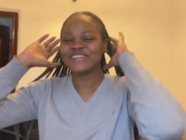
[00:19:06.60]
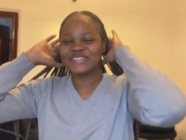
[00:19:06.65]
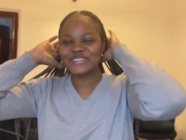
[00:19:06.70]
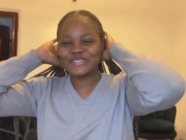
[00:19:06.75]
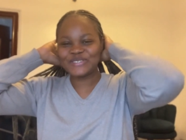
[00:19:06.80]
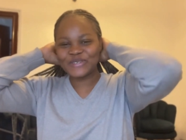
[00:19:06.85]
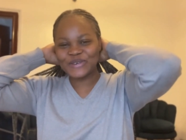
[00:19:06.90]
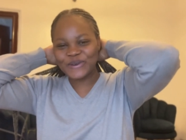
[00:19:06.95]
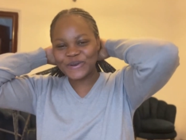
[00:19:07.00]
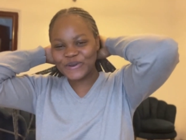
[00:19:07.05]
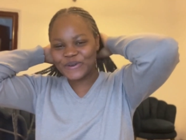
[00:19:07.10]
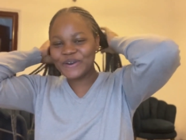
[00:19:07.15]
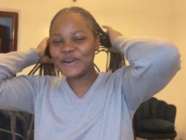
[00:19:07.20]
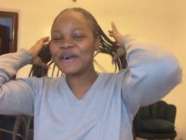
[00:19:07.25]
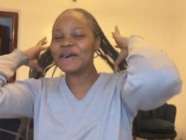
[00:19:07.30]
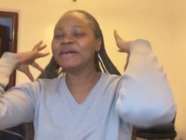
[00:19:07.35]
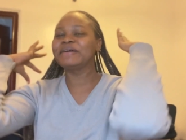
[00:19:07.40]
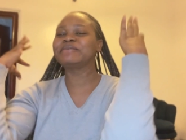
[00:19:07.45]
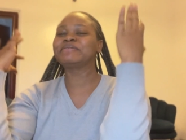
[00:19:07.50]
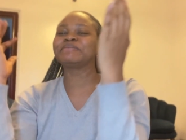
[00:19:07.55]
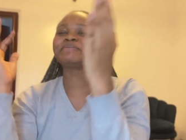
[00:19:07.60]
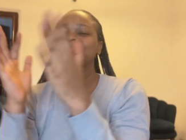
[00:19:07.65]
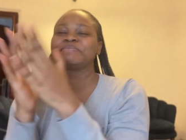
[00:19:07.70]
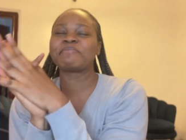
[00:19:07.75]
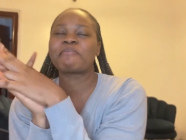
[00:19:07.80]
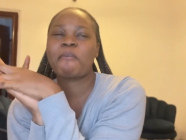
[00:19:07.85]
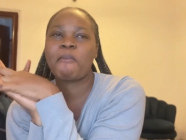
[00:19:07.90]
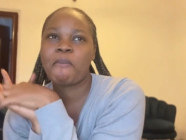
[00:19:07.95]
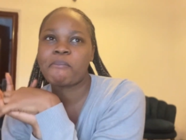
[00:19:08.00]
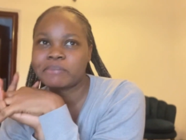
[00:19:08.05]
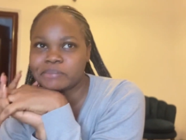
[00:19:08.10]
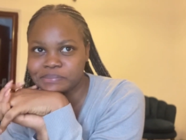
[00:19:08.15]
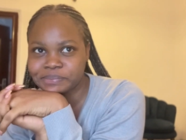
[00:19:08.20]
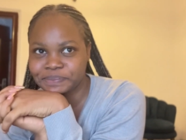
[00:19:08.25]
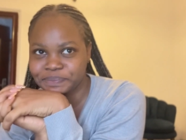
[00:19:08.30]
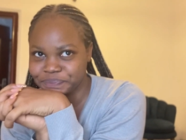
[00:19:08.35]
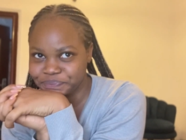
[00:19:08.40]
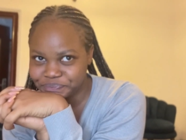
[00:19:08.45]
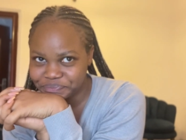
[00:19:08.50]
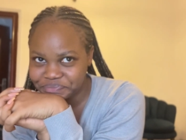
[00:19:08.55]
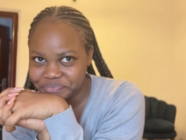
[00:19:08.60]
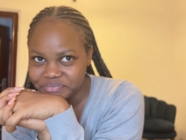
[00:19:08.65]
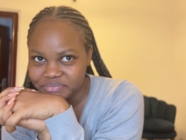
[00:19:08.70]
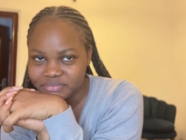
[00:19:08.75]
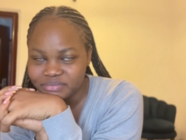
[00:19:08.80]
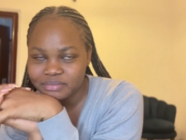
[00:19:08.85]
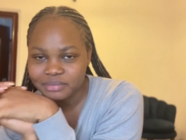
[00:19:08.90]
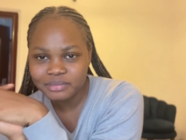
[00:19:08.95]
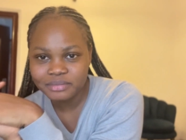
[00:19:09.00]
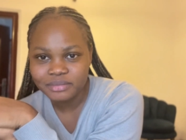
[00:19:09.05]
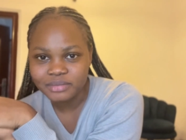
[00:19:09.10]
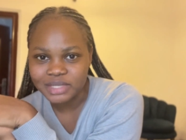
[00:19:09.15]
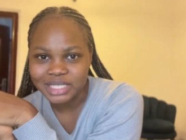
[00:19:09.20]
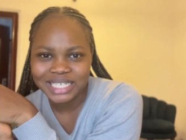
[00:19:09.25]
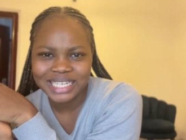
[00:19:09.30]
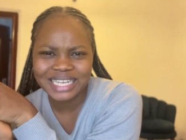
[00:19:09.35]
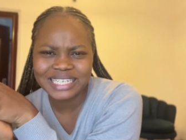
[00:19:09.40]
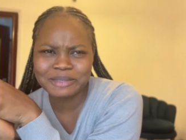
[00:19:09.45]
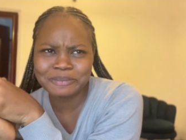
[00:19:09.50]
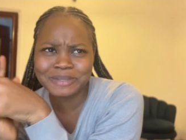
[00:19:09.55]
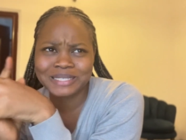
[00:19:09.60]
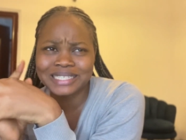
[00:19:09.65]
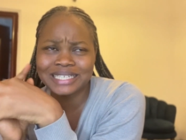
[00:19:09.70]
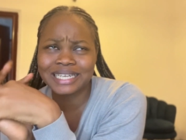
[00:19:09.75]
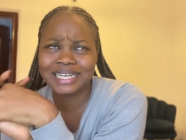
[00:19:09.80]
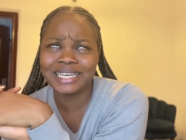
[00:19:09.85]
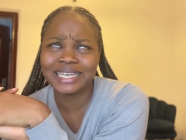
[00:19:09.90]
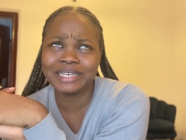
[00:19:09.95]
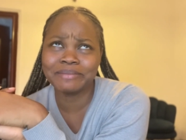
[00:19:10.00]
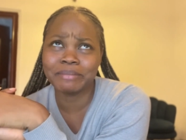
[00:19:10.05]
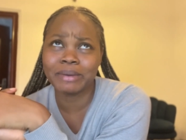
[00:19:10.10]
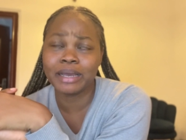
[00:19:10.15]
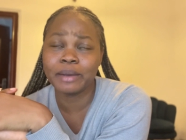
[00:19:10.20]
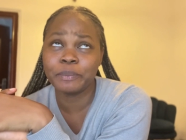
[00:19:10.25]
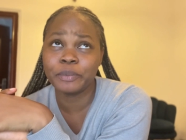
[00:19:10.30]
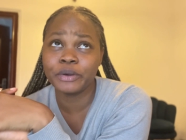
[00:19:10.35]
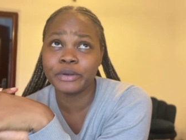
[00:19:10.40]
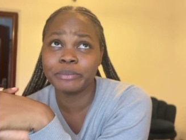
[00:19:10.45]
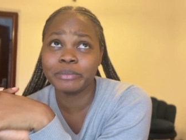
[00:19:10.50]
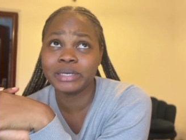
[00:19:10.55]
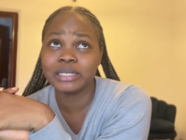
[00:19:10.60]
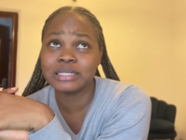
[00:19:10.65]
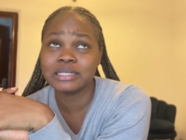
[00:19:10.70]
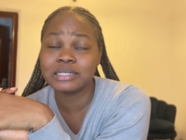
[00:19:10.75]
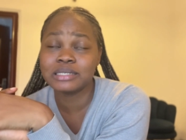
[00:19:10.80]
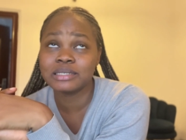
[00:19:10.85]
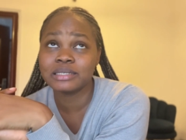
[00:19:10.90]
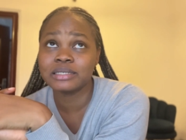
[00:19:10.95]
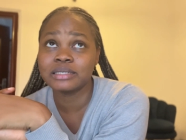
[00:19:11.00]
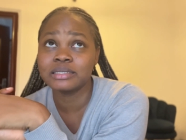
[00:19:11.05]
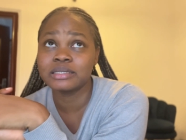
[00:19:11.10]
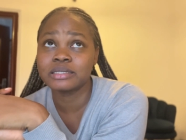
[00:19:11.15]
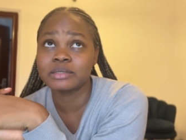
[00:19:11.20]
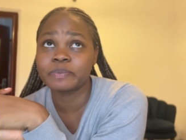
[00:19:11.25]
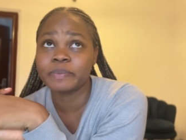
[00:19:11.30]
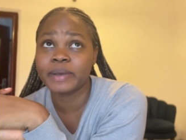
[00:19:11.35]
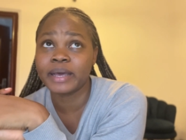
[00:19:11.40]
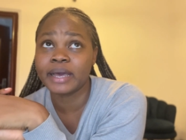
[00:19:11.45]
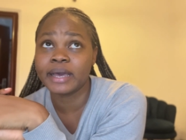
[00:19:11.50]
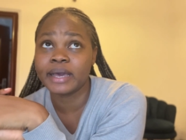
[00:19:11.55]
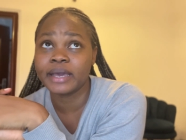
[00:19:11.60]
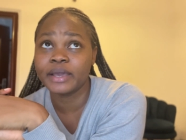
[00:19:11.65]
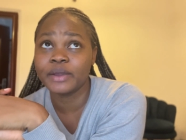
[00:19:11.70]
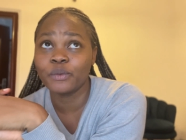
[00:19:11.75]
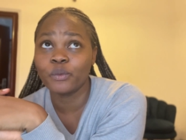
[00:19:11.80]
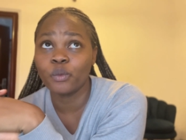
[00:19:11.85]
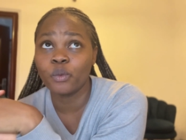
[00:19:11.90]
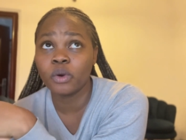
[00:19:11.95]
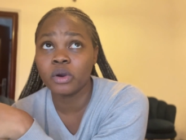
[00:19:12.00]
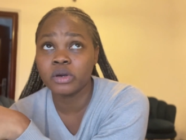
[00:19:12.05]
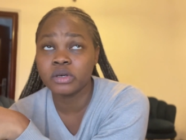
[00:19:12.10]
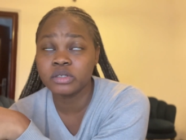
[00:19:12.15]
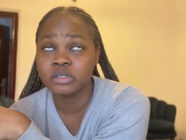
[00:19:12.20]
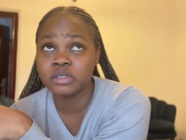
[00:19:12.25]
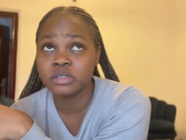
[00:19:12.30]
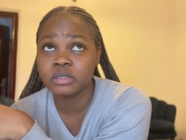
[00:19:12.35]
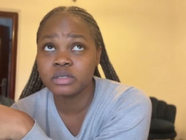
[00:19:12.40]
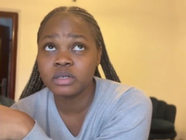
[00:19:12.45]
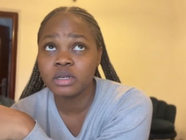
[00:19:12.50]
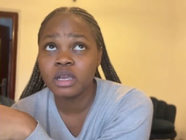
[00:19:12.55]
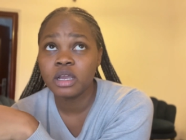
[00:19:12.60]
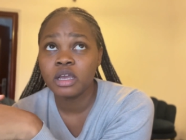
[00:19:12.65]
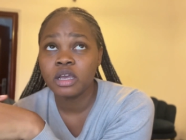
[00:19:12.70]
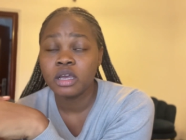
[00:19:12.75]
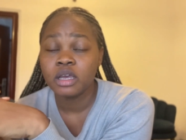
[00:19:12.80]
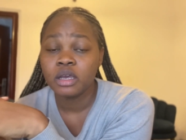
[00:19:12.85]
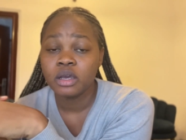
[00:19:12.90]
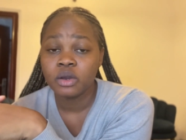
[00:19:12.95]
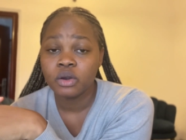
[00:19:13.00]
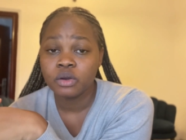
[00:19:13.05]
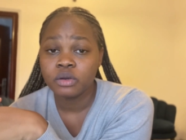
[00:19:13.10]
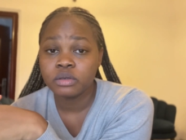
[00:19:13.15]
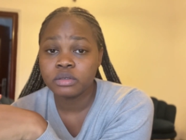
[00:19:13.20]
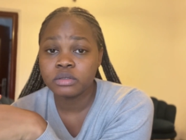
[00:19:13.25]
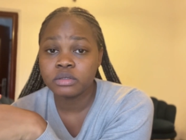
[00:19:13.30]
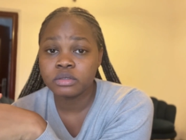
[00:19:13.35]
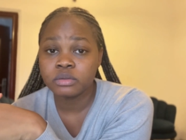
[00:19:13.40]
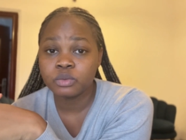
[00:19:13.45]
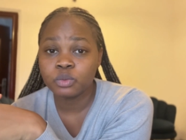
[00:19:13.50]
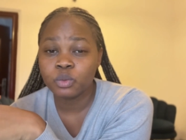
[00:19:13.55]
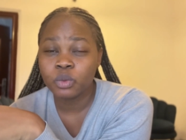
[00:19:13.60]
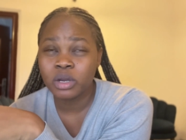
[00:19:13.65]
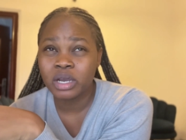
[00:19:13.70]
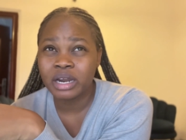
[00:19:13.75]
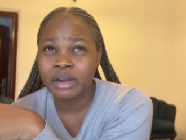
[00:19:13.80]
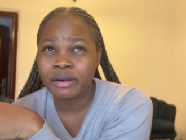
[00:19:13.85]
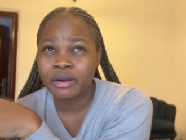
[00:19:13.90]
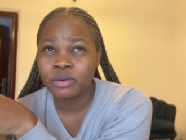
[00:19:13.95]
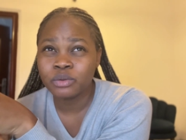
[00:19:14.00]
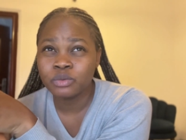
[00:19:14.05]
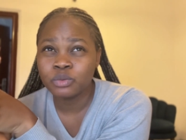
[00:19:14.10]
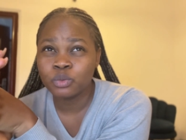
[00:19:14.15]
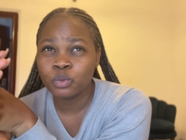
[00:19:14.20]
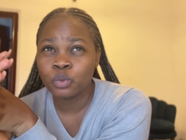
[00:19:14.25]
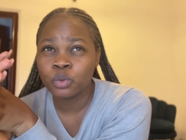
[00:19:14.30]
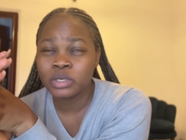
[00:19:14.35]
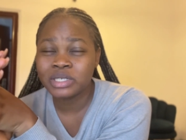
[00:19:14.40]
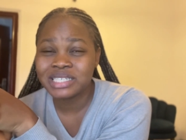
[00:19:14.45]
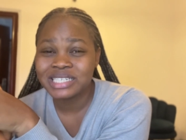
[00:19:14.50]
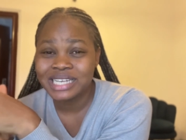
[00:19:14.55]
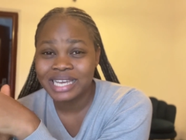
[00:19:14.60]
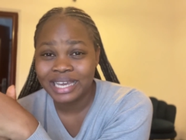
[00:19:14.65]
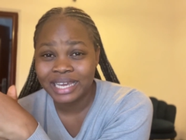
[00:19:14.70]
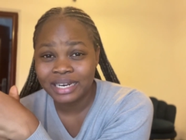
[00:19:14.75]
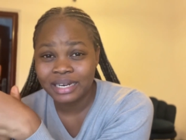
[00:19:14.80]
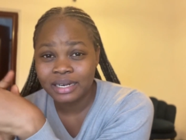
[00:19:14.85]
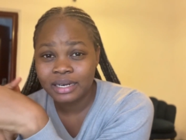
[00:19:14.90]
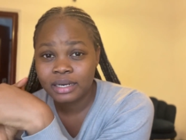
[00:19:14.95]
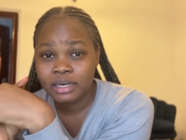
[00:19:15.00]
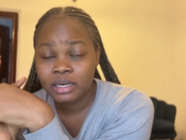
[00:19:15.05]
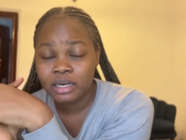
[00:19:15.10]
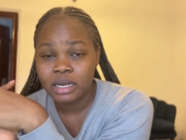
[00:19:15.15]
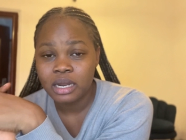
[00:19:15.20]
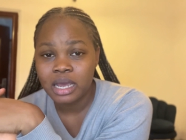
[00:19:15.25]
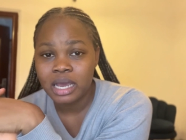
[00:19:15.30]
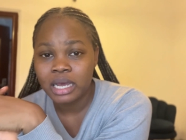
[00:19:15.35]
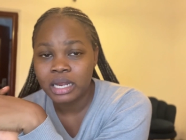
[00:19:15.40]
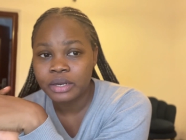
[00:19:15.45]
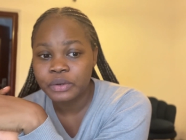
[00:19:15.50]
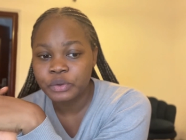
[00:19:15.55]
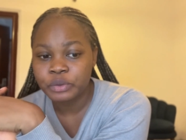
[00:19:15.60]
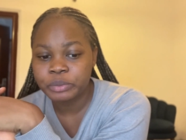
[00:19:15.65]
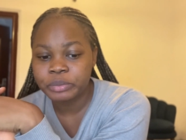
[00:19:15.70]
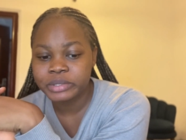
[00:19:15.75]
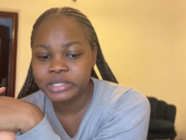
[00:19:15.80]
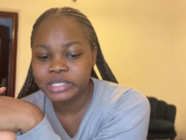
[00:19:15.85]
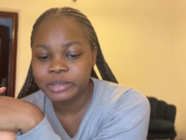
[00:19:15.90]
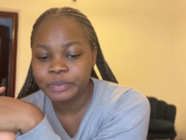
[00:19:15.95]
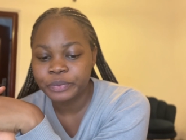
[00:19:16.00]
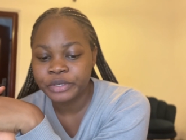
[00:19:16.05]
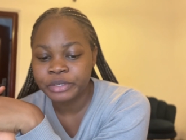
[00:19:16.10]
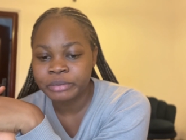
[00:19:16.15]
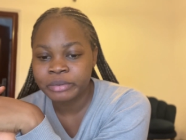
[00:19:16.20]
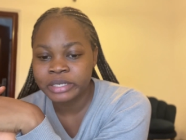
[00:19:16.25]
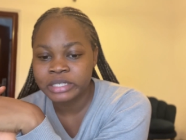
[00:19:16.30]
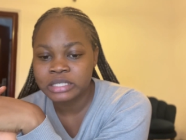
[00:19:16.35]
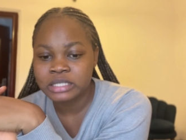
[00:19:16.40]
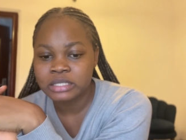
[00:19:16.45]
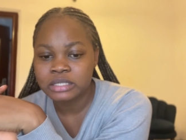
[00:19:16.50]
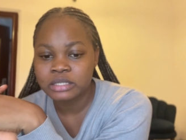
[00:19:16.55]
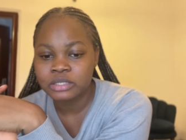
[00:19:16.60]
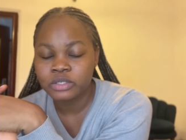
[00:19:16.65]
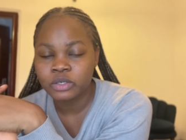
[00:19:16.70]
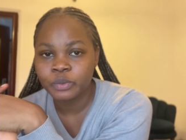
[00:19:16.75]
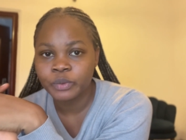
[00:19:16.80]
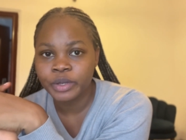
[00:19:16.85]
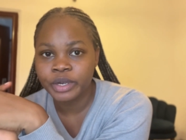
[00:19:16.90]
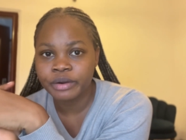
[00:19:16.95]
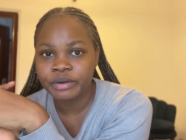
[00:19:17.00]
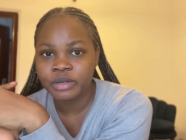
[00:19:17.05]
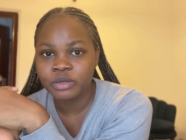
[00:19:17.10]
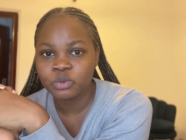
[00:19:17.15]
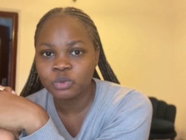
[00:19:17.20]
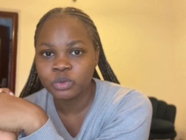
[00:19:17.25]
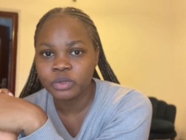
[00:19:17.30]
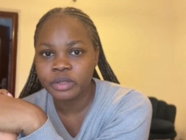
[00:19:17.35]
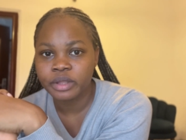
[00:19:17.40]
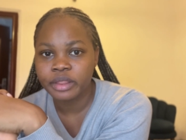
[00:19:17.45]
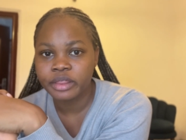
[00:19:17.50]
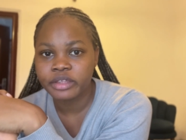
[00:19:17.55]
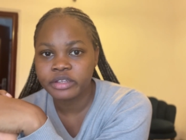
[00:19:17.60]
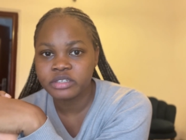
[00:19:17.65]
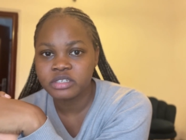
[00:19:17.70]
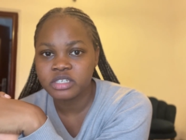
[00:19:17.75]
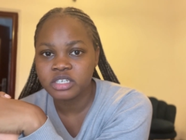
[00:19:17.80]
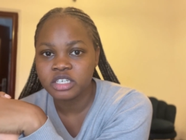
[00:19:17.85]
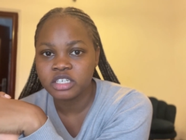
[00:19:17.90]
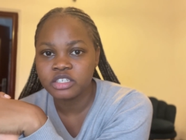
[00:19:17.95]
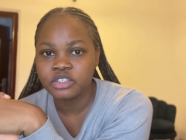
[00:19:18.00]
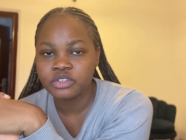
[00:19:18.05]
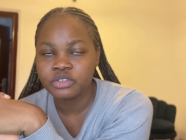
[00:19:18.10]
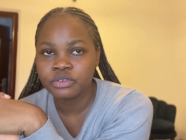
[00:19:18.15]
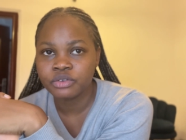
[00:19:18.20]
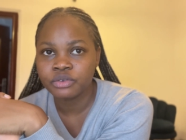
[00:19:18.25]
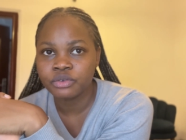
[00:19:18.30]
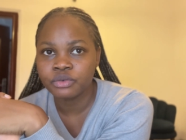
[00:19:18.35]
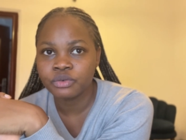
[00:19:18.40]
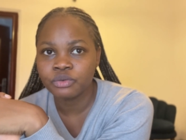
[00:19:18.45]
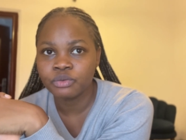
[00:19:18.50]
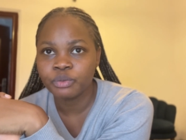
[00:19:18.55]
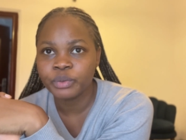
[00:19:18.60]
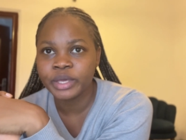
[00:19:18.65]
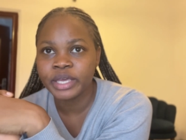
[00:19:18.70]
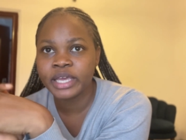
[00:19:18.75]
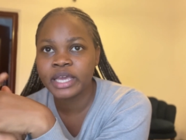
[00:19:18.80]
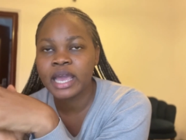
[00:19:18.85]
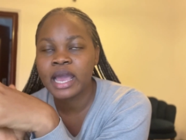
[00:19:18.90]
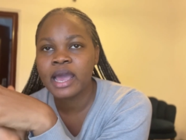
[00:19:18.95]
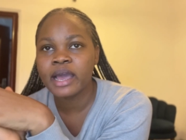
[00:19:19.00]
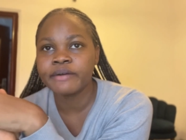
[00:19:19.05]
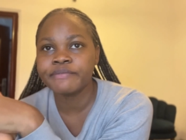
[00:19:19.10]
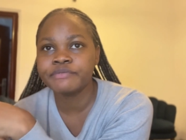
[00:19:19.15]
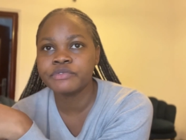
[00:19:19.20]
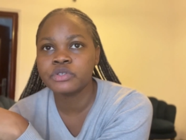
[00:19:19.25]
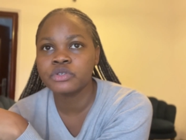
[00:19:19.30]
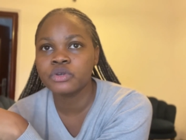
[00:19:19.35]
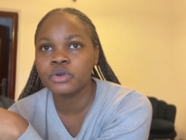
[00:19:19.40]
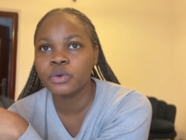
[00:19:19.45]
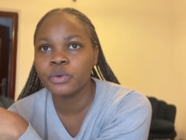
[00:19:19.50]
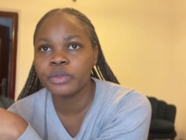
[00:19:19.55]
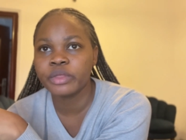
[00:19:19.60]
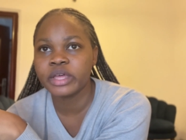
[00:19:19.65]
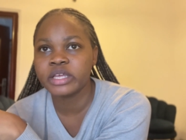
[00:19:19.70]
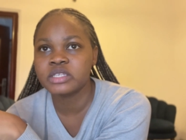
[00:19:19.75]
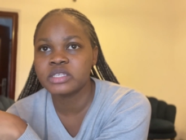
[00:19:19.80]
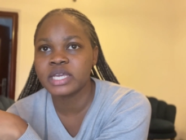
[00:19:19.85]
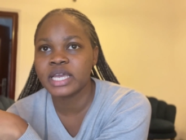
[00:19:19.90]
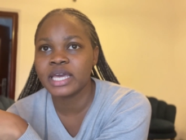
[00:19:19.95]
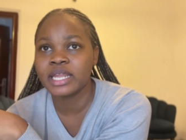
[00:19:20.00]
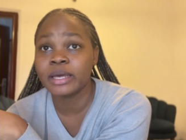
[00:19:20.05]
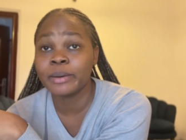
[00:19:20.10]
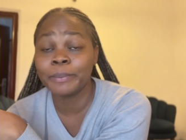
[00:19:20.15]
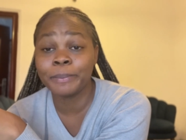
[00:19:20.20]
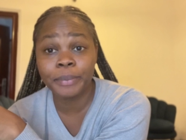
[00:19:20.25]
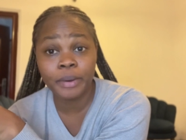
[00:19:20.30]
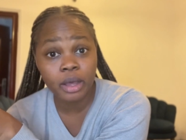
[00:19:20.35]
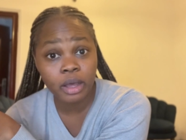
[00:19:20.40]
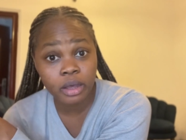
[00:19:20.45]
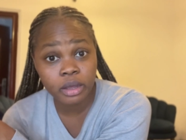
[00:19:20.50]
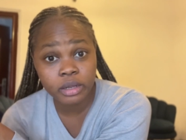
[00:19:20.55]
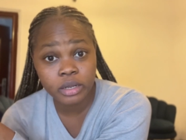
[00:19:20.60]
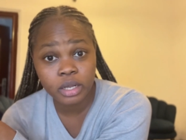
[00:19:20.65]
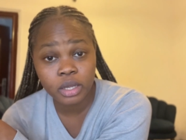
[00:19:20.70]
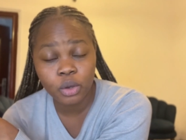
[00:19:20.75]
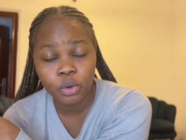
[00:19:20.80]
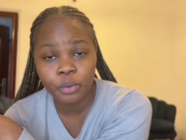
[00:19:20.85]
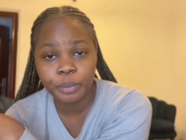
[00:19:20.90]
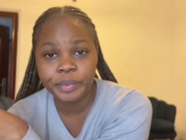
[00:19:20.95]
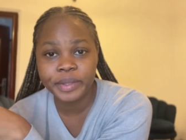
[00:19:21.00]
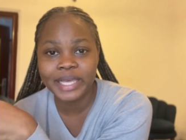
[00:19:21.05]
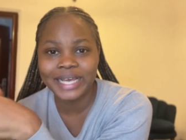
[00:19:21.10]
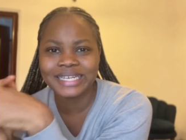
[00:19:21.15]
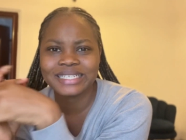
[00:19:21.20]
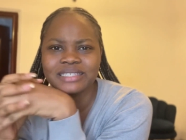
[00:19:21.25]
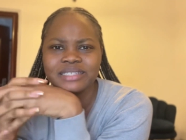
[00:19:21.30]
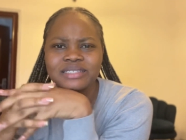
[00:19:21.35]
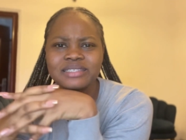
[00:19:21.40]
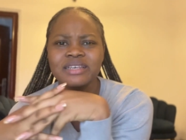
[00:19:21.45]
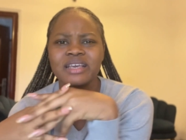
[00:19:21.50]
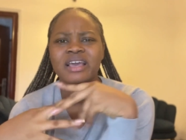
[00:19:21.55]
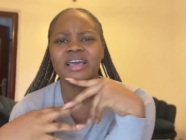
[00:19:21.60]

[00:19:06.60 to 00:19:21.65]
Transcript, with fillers: so um that's basically it. My appointment is by one, uh, one around 110 and Obi's appointment is somewhere around 1.30 so we have to go there together but Obi has